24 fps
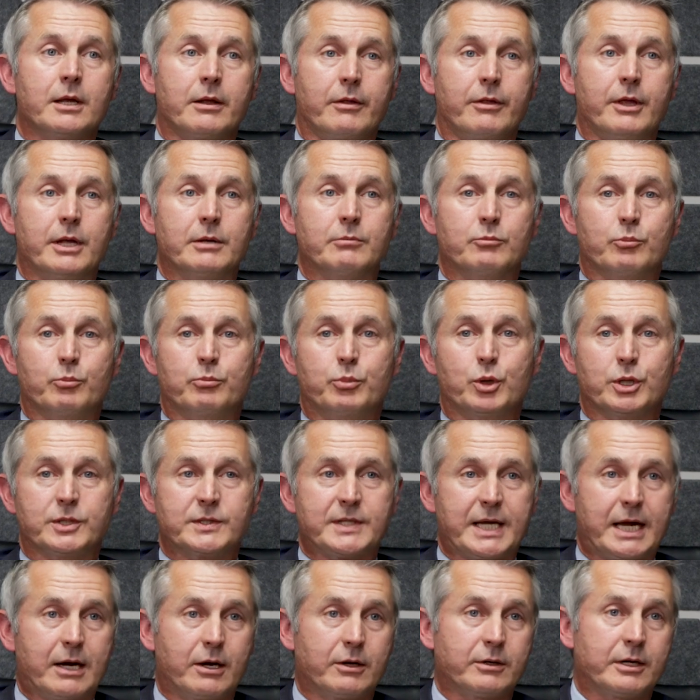that puts
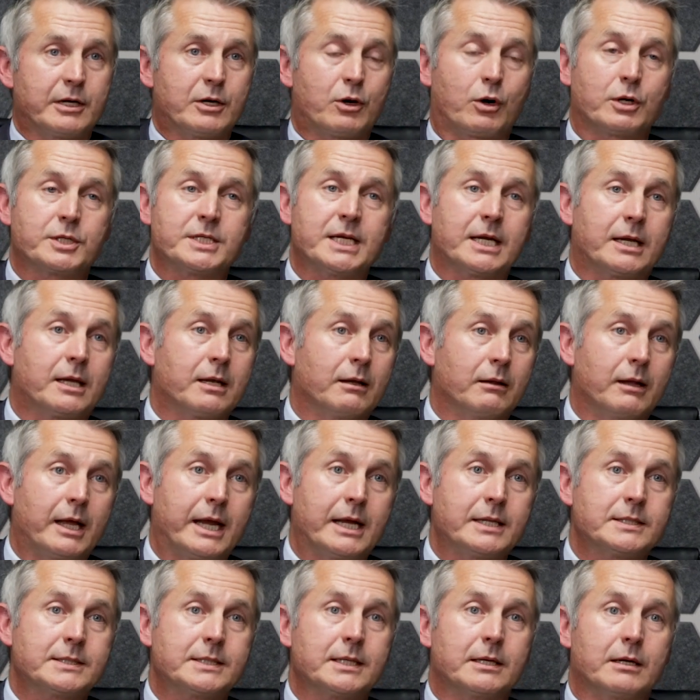out and
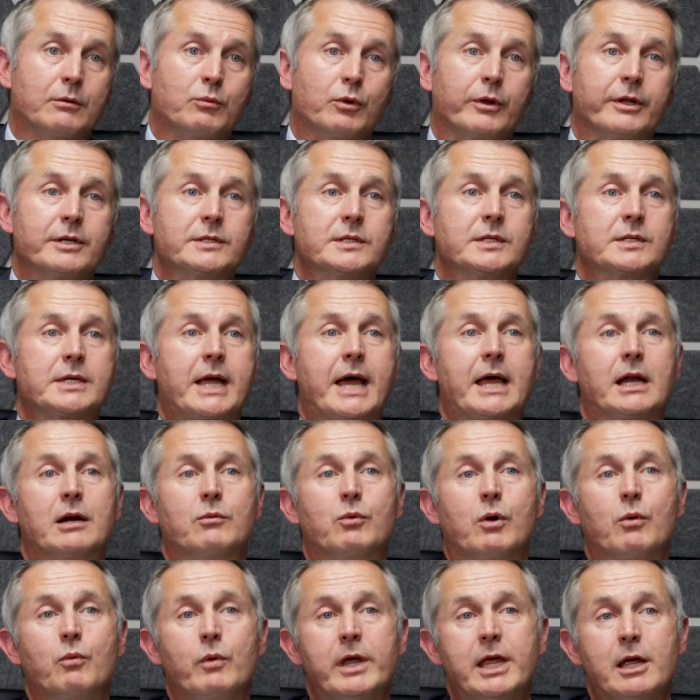articulates, this is kind of
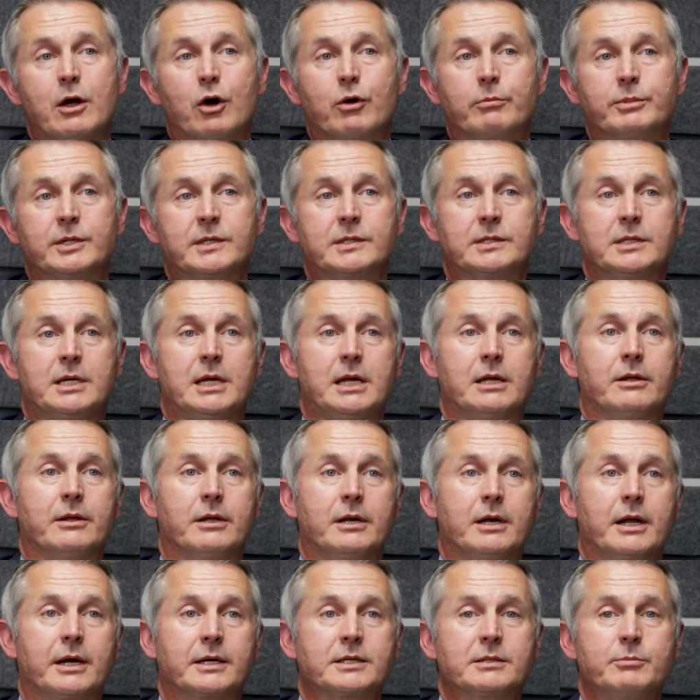what we hope to see in the
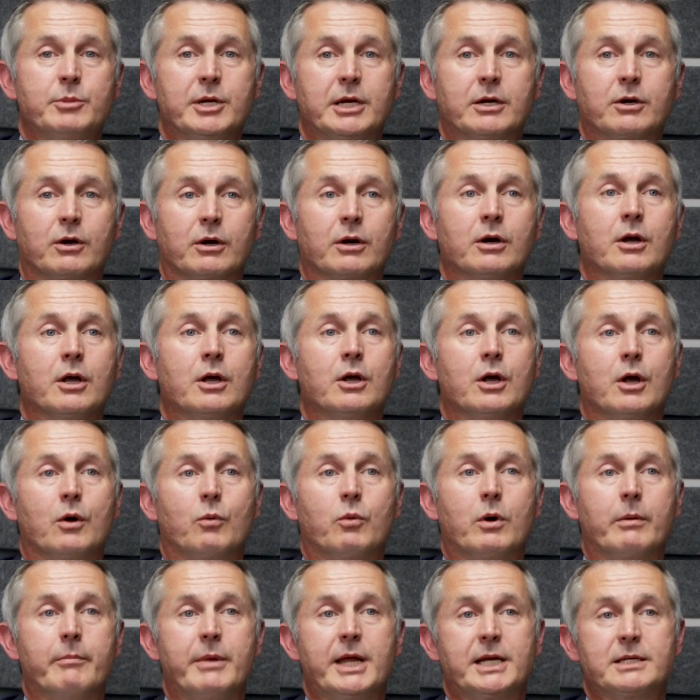next speaker.
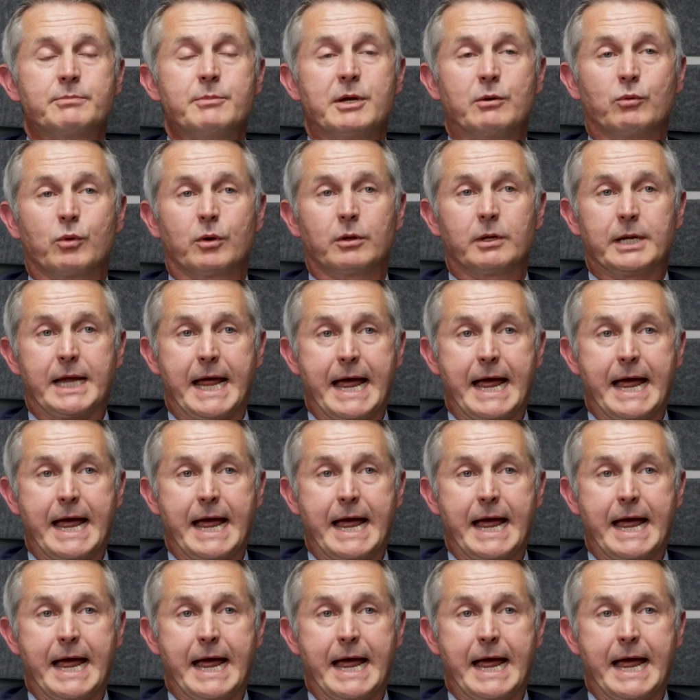What makes me really